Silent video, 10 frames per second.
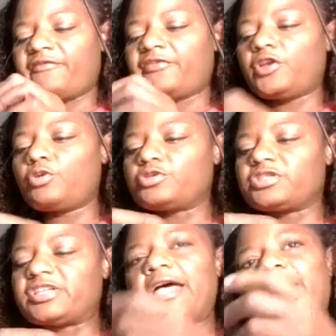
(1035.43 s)
float
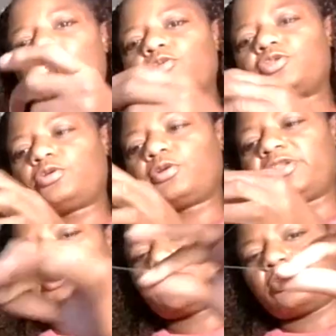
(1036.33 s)
out on
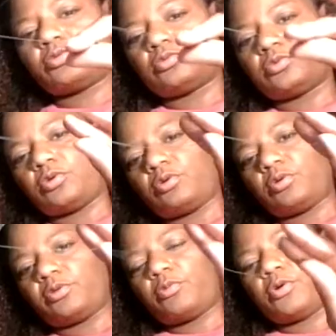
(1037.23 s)
its own
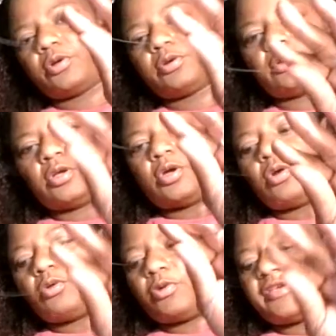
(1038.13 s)
on the water
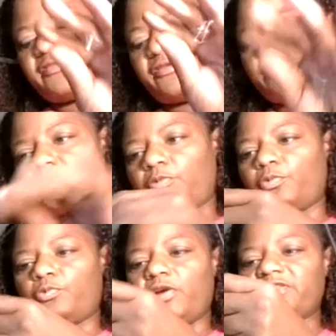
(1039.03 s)
away from the
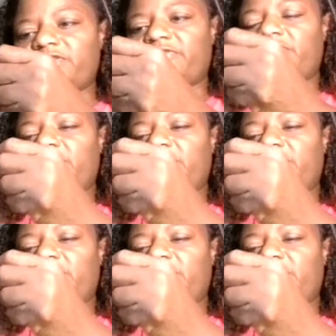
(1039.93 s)
rest of the